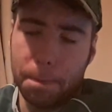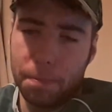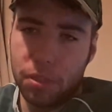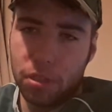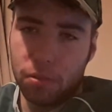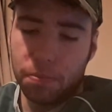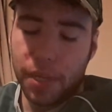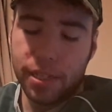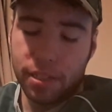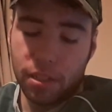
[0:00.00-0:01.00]
So
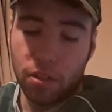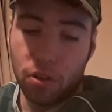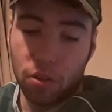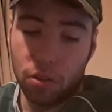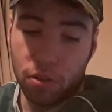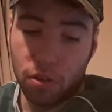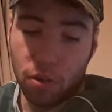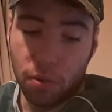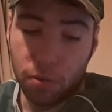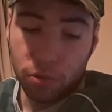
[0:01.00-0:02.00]
basically, her
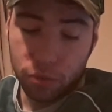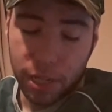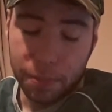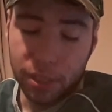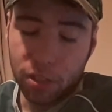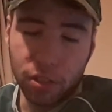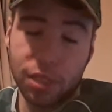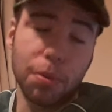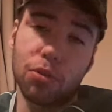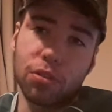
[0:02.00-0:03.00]
dream and her, I
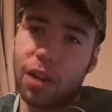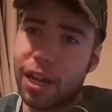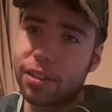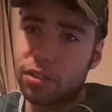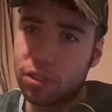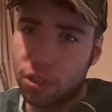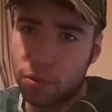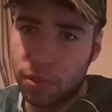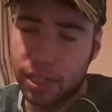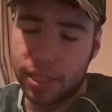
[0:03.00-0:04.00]
suppose, her idol
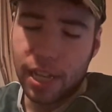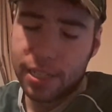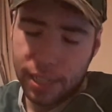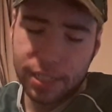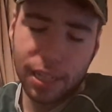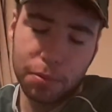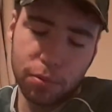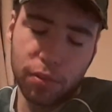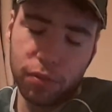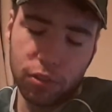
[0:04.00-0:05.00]
too is SS Sniper
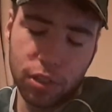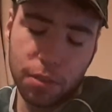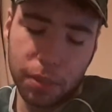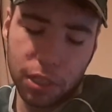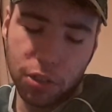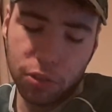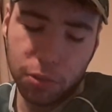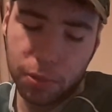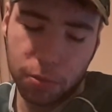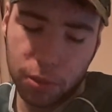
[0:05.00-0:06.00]
Wolf, which is a big
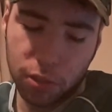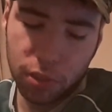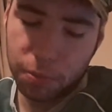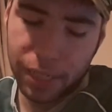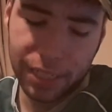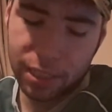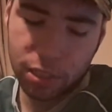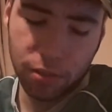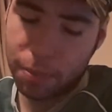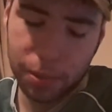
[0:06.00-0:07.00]
YouTuber with 30 million
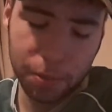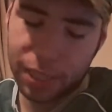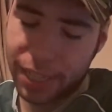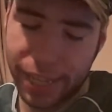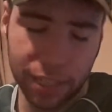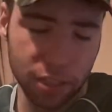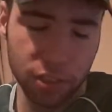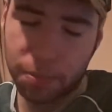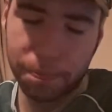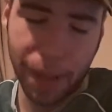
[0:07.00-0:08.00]
subscribers. But again, it
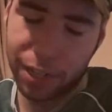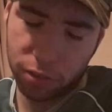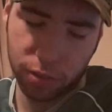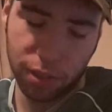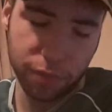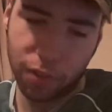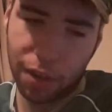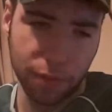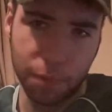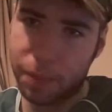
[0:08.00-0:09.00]
doesn't matter if you
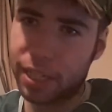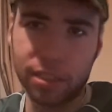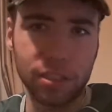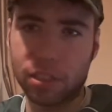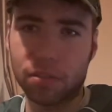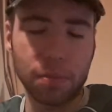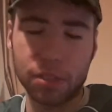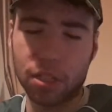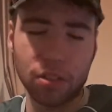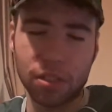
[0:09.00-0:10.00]
have a billion
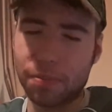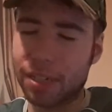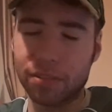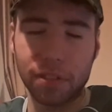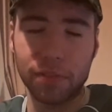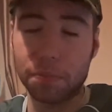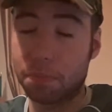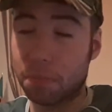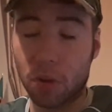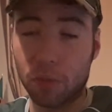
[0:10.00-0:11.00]
subscribers. It doesn't matter if you
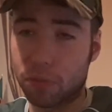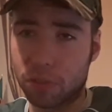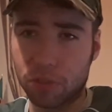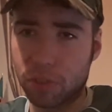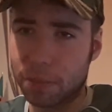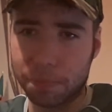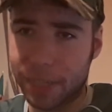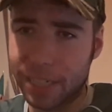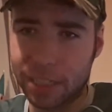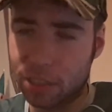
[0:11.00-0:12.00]
have over 3
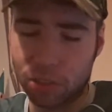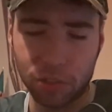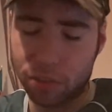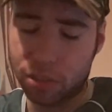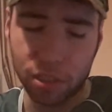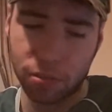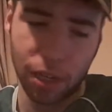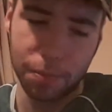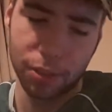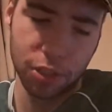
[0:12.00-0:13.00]
billion
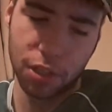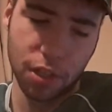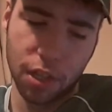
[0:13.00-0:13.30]
subscribers.